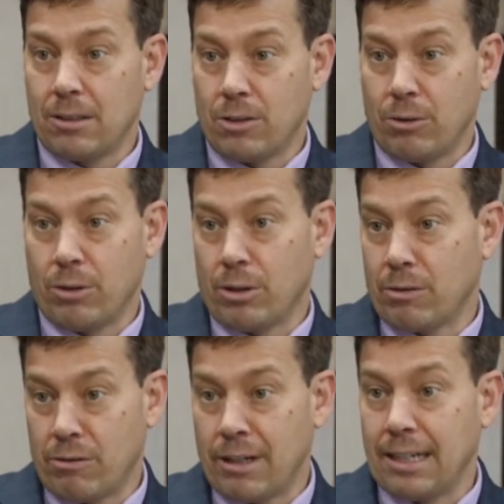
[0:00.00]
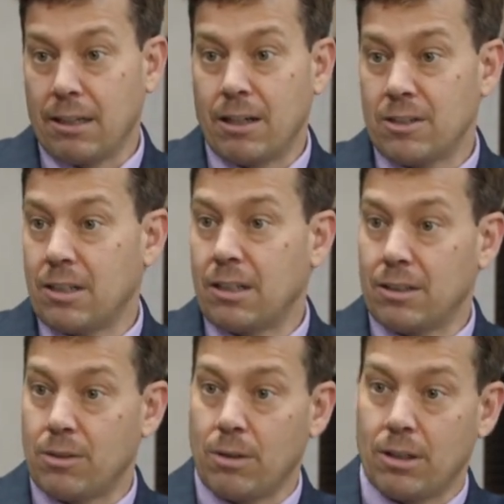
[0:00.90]
So they're agnostic
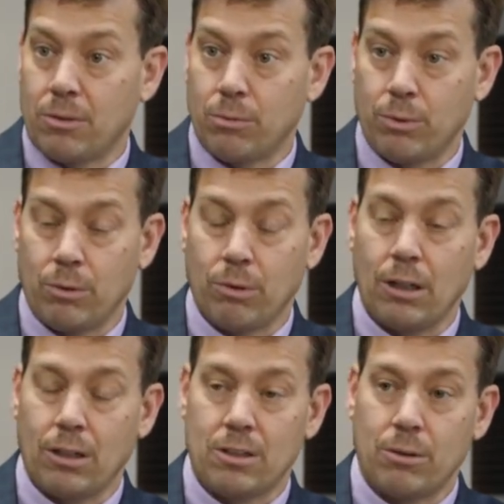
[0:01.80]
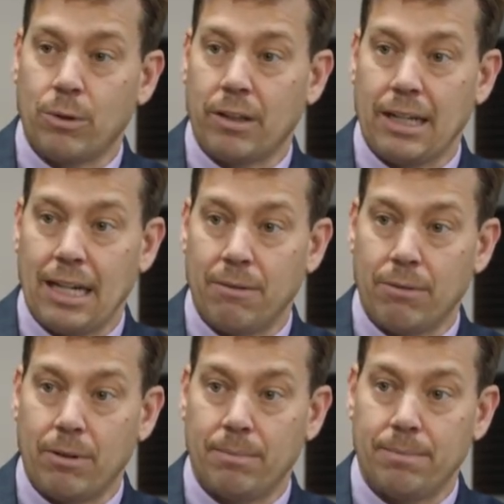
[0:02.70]
as with regards to where they came from.